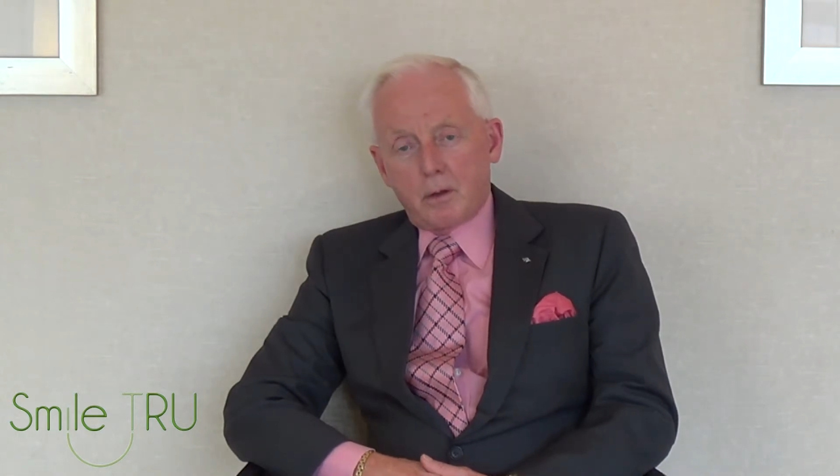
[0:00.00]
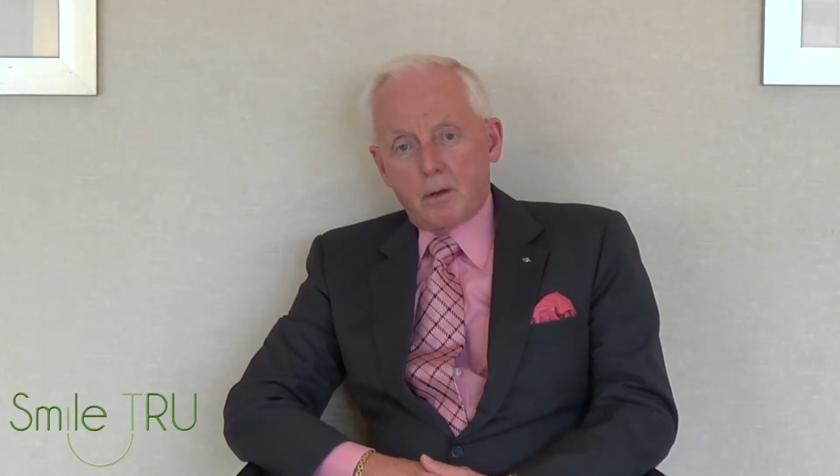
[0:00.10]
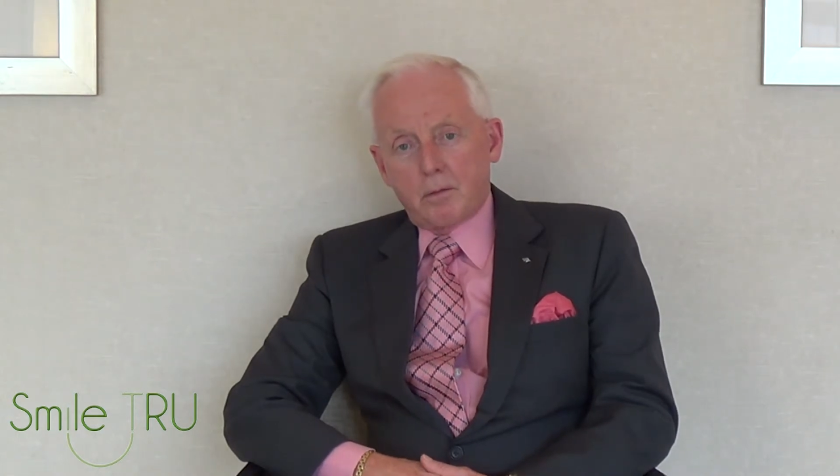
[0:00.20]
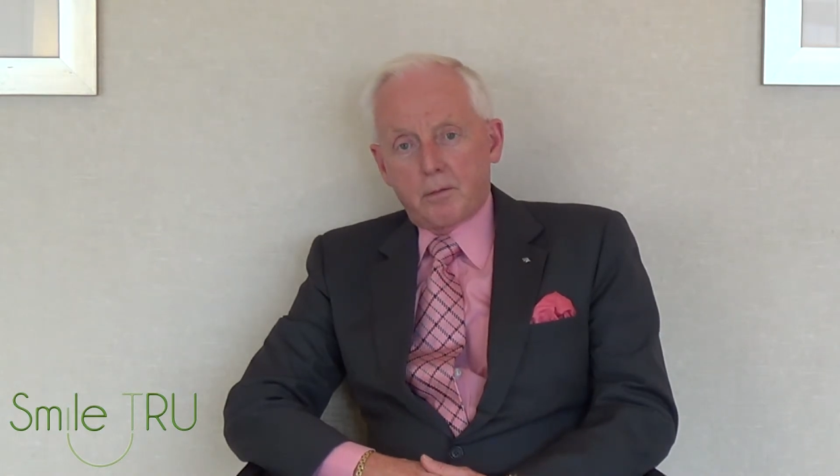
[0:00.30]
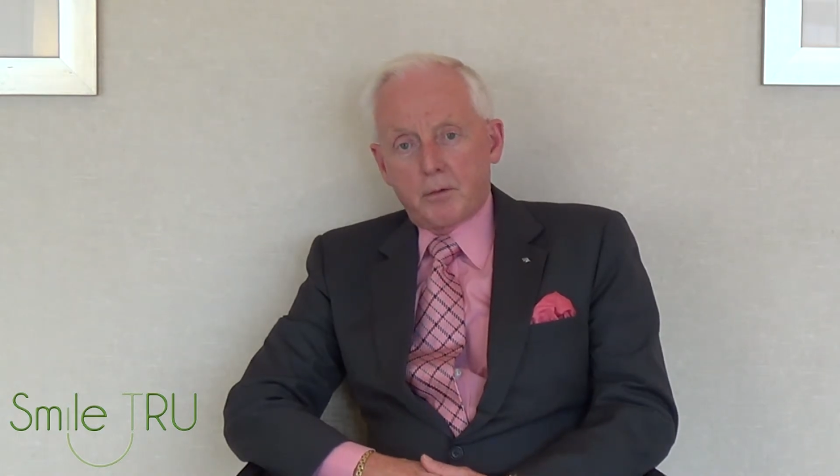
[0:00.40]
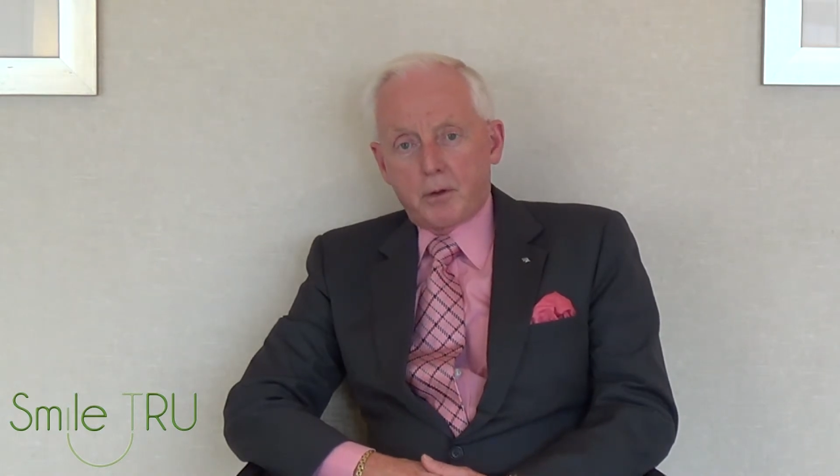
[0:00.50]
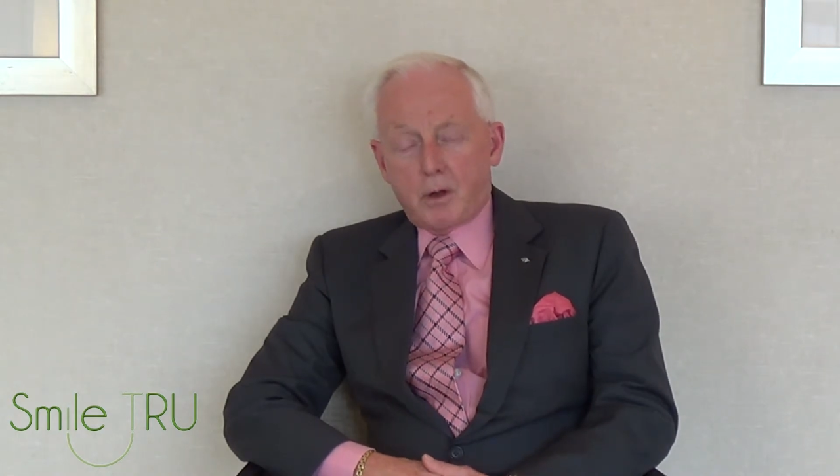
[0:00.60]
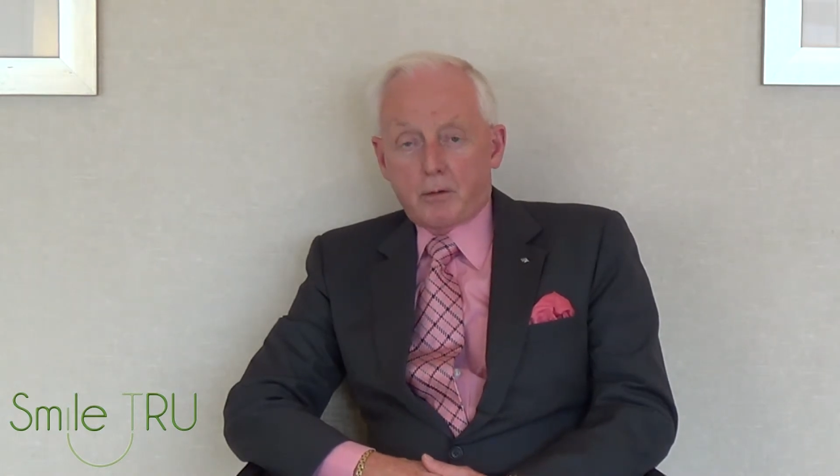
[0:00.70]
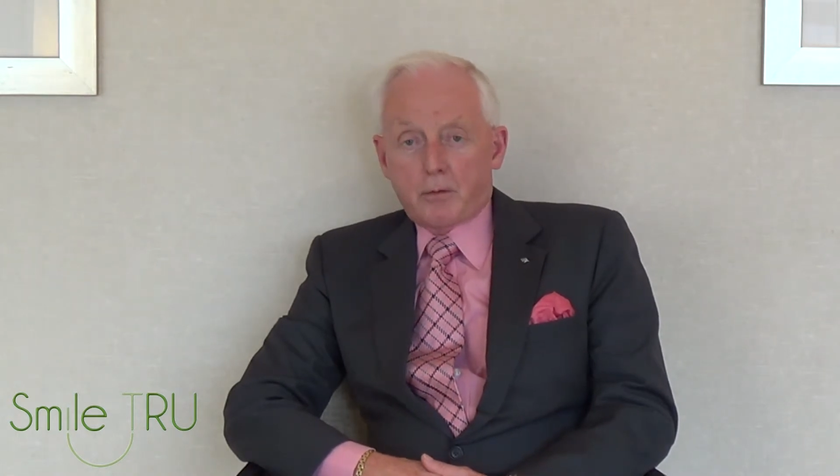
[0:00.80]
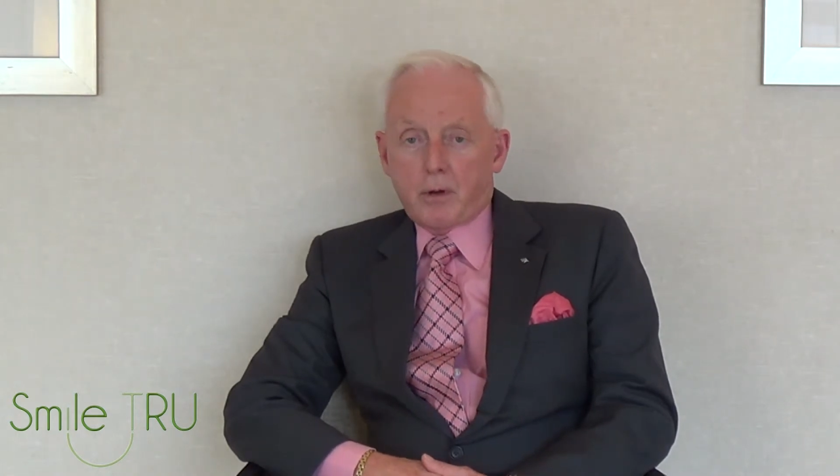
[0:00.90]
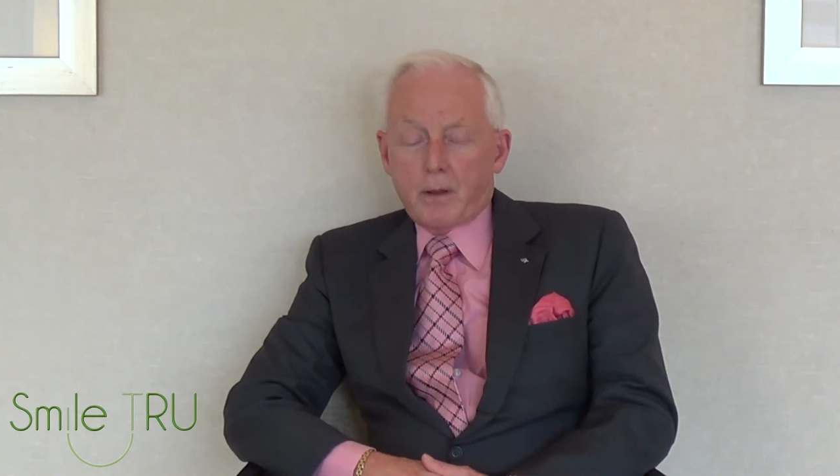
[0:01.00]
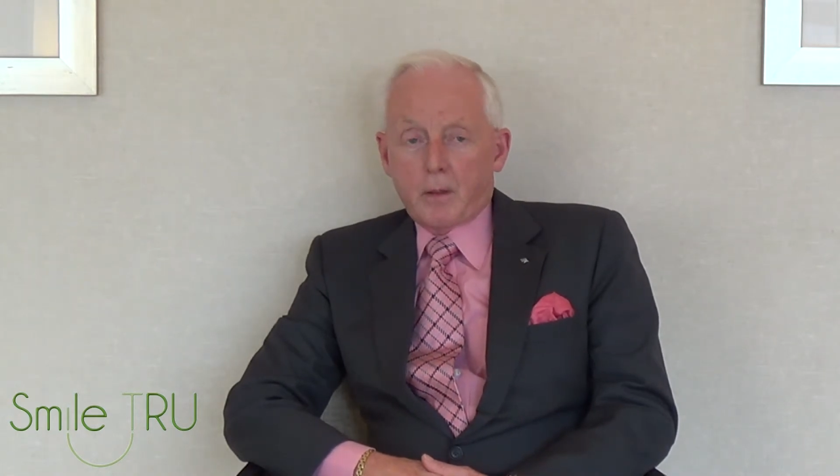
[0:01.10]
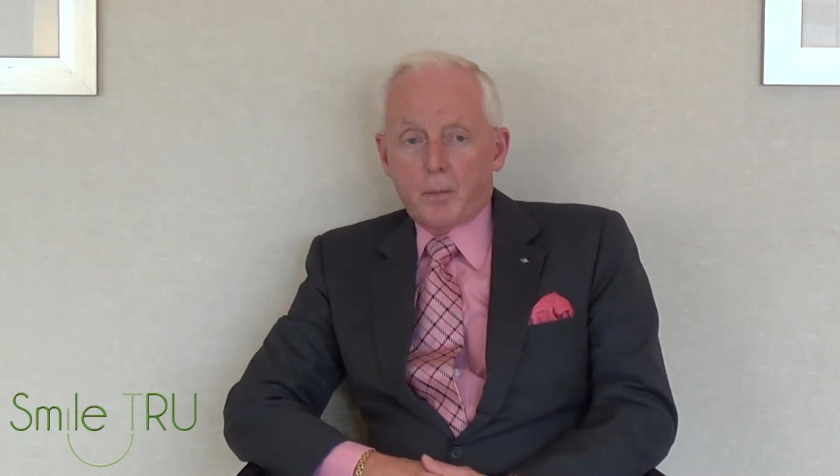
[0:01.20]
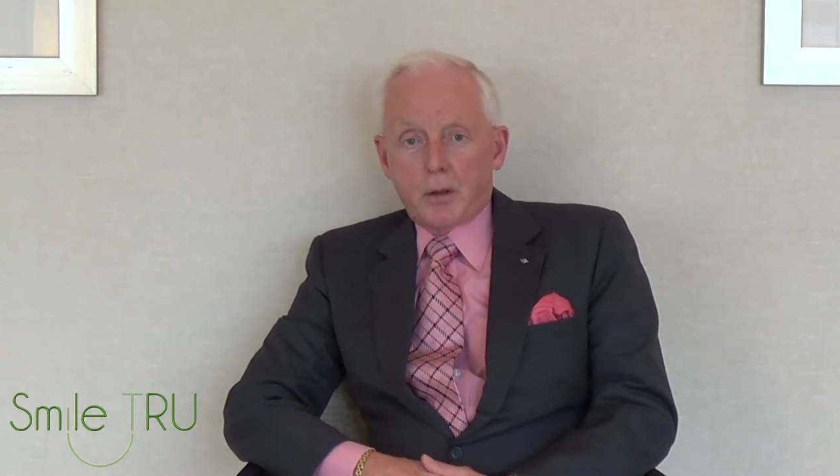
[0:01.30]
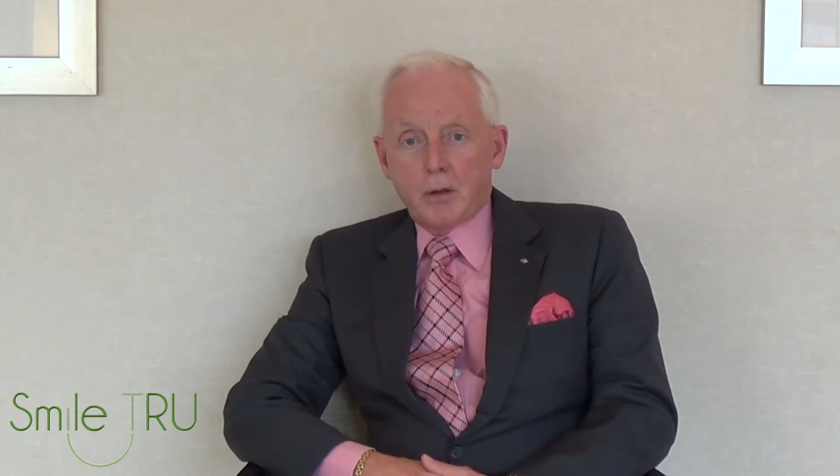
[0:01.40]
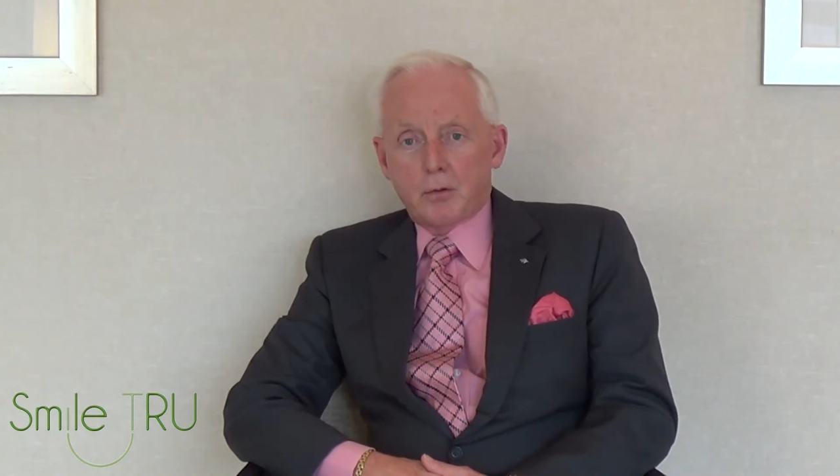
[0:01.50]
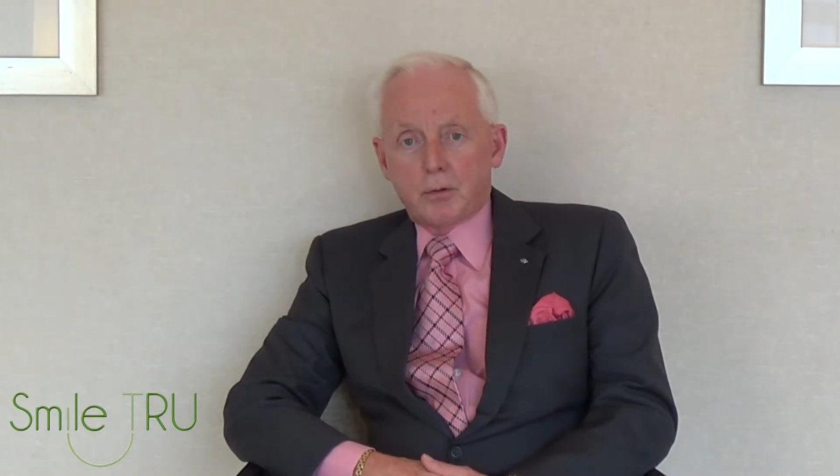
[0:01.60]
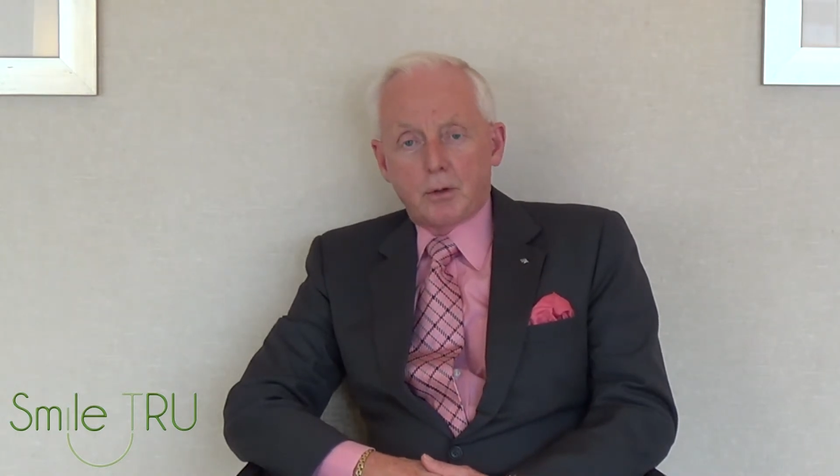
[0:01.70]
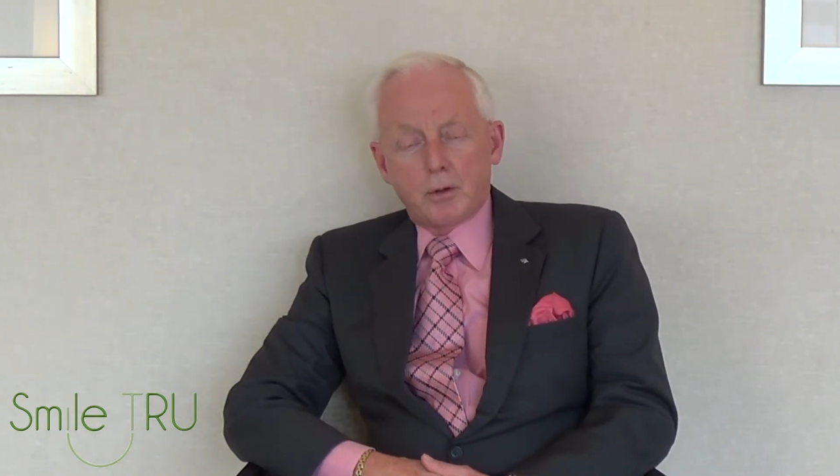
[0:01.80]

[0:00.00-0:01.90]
gives the doctor and the patient